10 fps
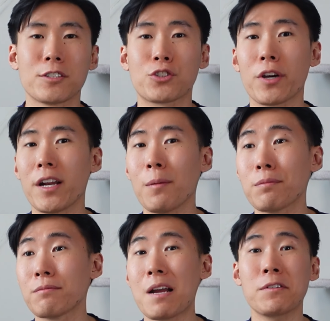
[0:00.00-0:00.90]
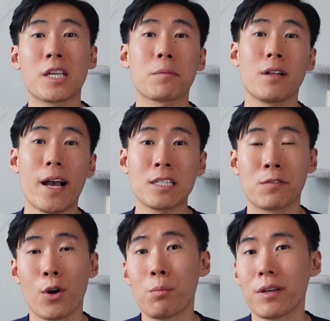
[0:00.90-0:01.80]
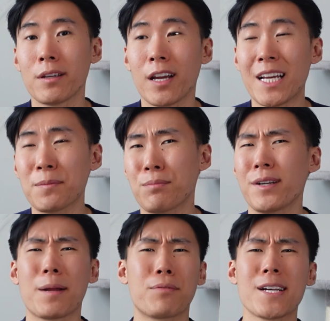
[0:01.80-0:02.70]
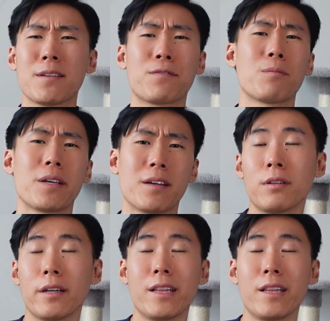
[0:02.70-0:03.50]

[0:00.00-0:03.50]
Straight up, never skip class for OB, and that's pretty impressive for me.